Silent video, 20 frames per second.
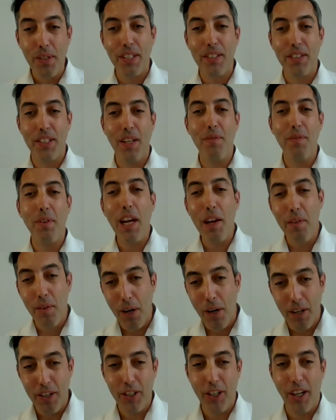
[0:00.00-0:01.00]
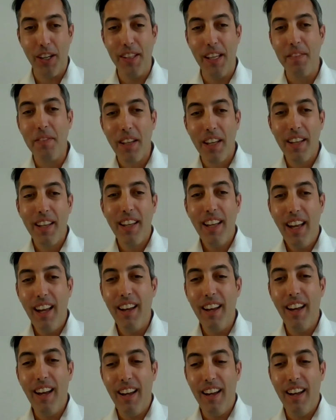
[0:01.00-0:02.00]
positive evolution, and
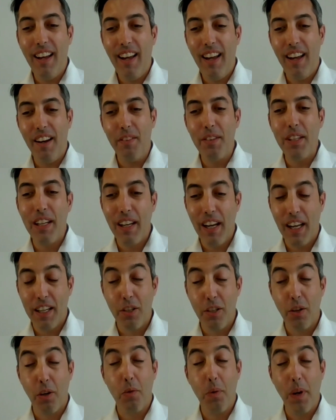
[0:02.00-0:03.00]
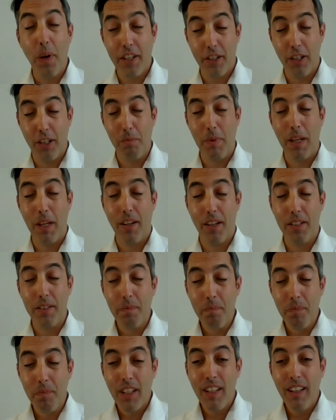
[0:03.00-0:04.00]
I really like your question,
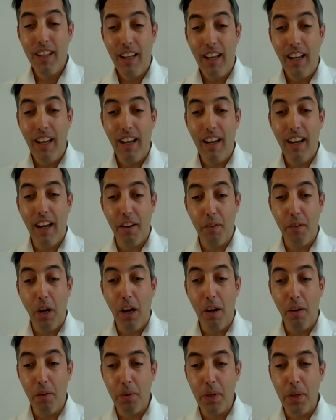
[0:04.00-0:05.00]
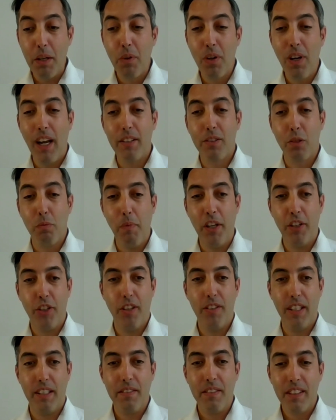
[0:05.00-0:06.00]
because I really would like to mention
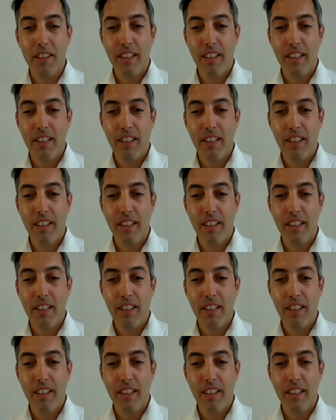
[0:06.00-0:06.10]
that